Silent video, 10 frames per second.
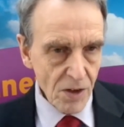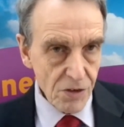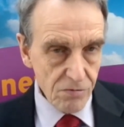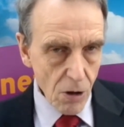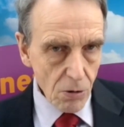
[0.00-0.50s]

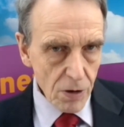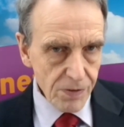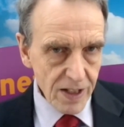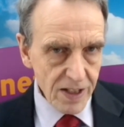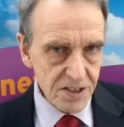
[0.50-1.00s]
The role
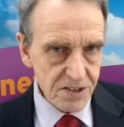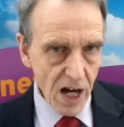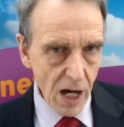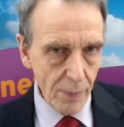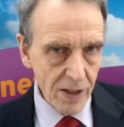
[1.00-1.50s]
of Keir
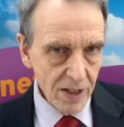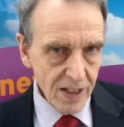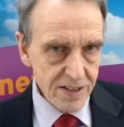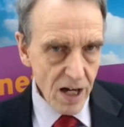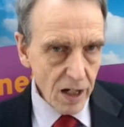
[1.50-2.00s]
Starmer
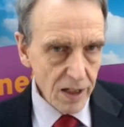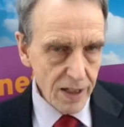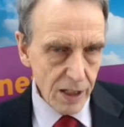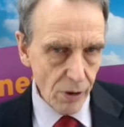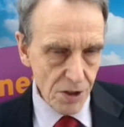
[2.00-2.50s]
is
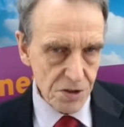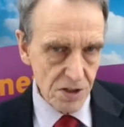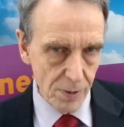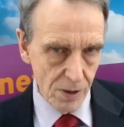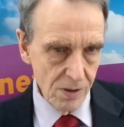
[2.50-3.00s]
highly
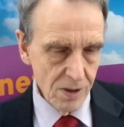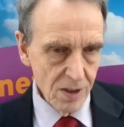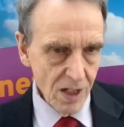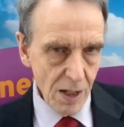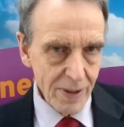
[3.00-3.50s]
questionable.
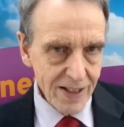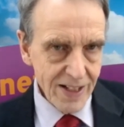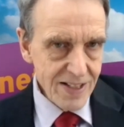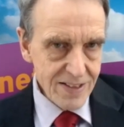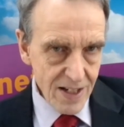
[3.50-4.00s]
I mean,
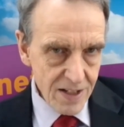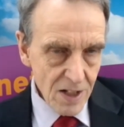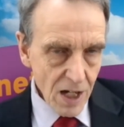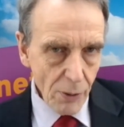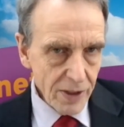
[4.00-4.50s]
he said,
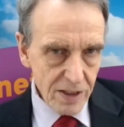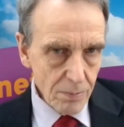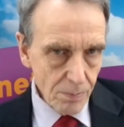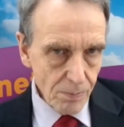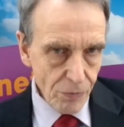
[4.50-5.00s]
Oh, I
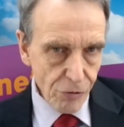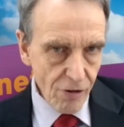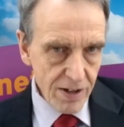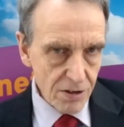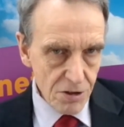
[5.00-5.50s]
didn't
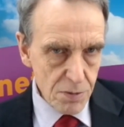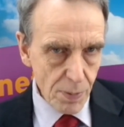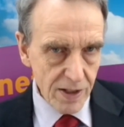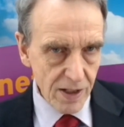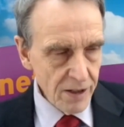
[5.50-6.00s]
threaten the
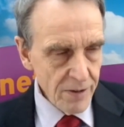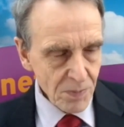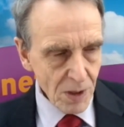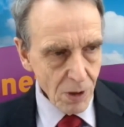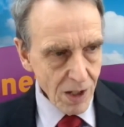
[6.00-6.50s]
speaker.
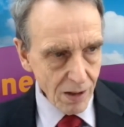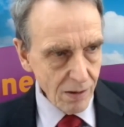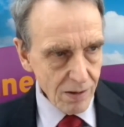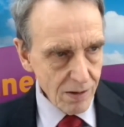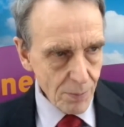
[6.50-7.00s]

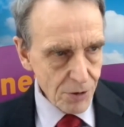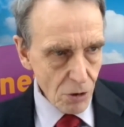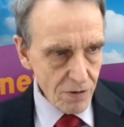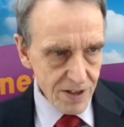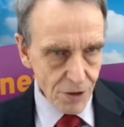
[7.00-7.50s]
Well, I'm
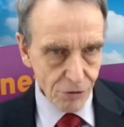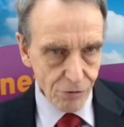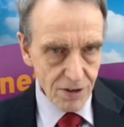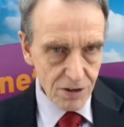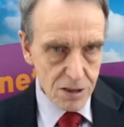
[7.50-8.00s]
sure he didn't
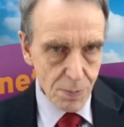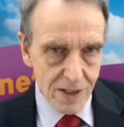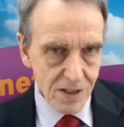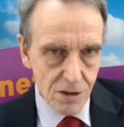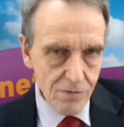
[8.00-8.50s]
threaten the
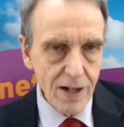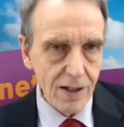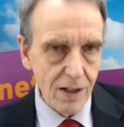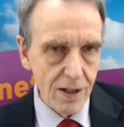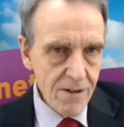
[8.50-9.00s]
speaker
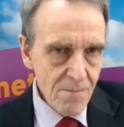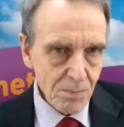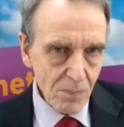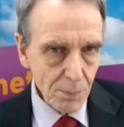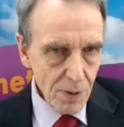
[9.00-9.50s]
directly,
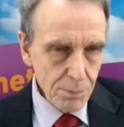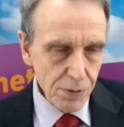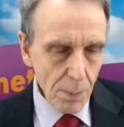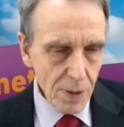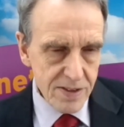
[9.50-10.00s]
but he
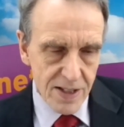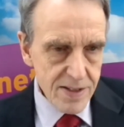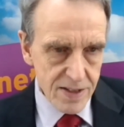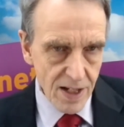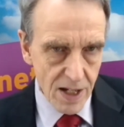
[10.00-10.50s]
probably
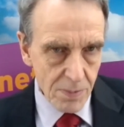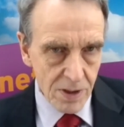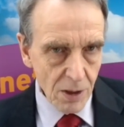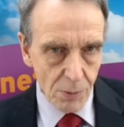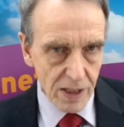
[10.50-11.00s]
said to him,
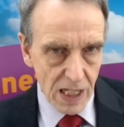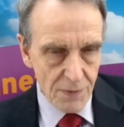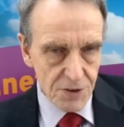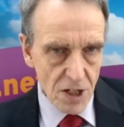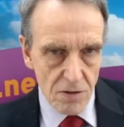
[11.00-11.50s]
We're going to
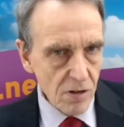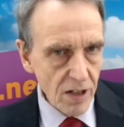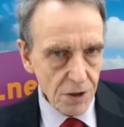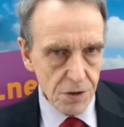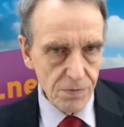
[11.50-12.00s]
have a general
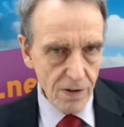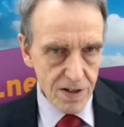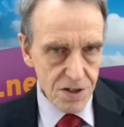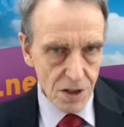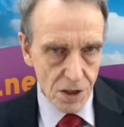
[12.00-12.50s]
election
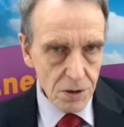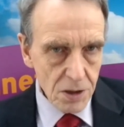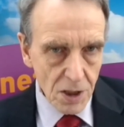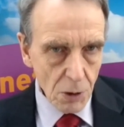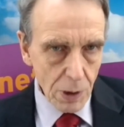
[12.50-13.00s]
very soon.
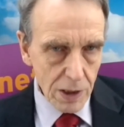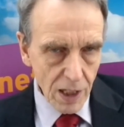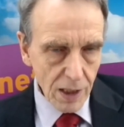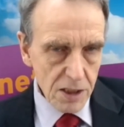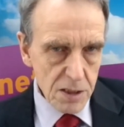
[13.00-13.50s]
We're
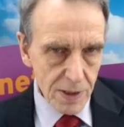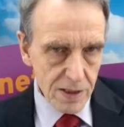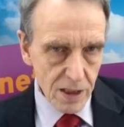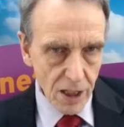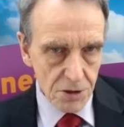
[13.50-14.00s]
likely to be
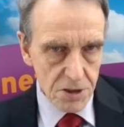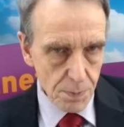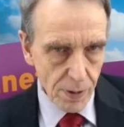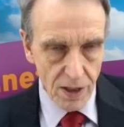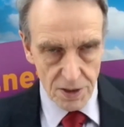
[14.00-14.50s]
the
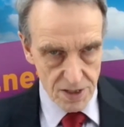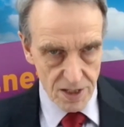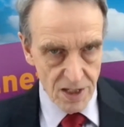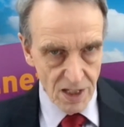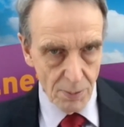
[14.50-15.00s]
largest
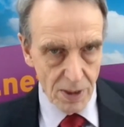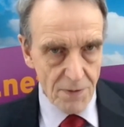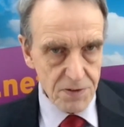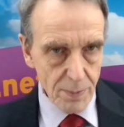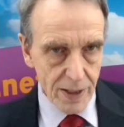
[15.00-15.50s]
party. We'll
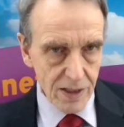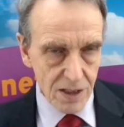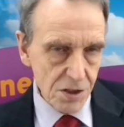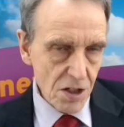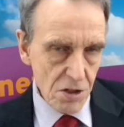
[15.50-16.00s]
have to make a
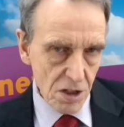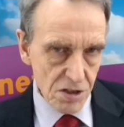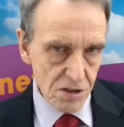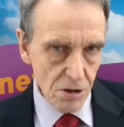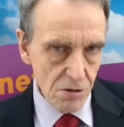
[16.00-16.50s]
decision
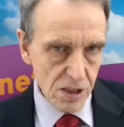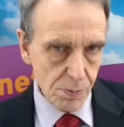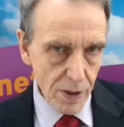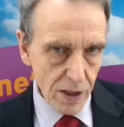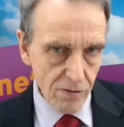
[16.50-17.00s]
as to who the
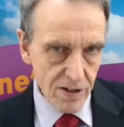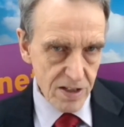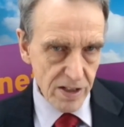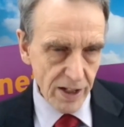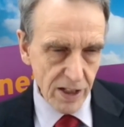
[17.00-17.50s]
speaker is
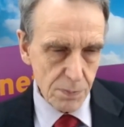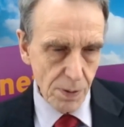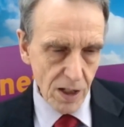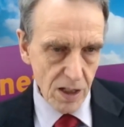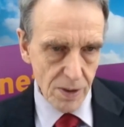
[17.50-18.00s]
in the next
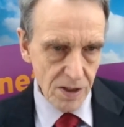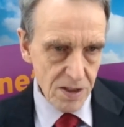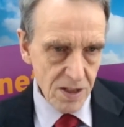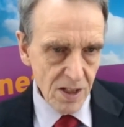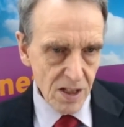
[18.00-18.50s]
parliament.